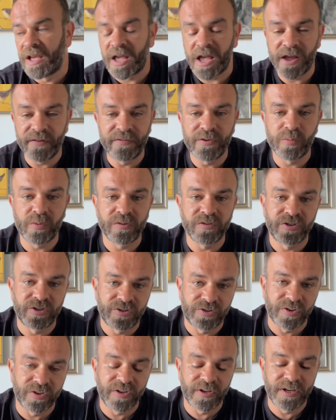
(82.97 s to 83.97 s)
everyone's
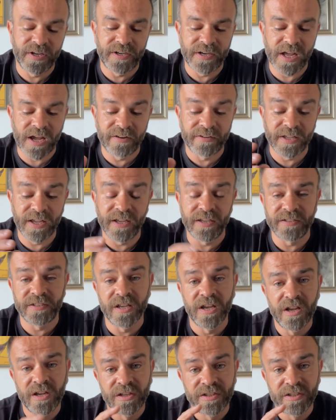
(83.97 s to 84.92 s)
struggling nowadays.